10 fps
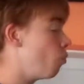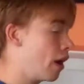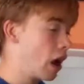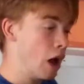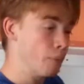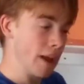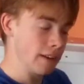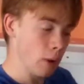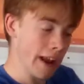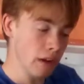we're going to
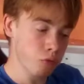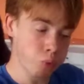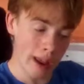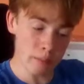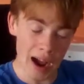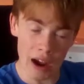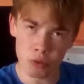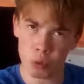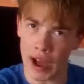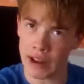be doing three
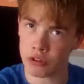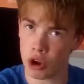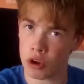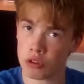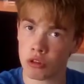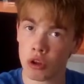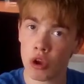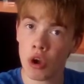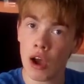math questions.